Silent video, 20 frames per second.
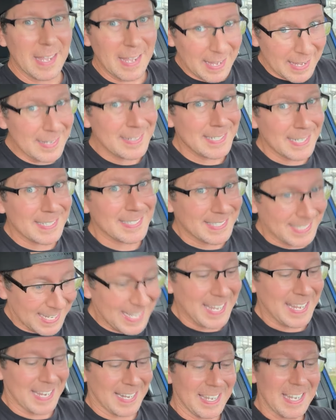And it
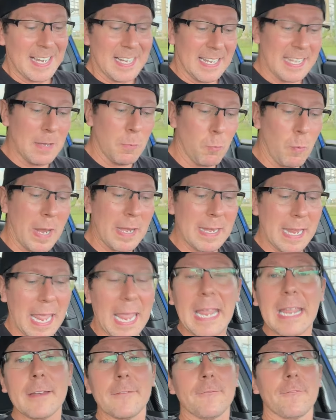did. It went
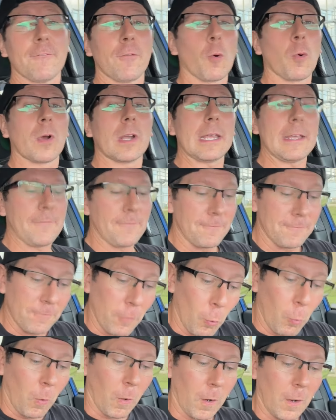
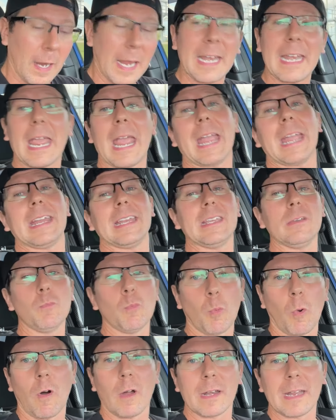844 at
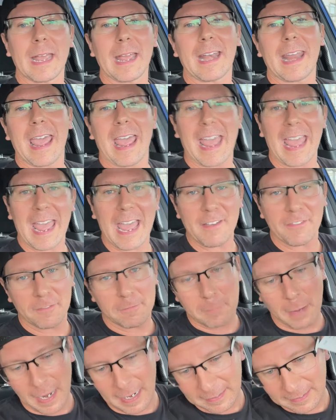
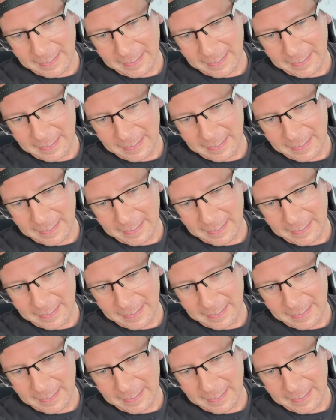81.5 mile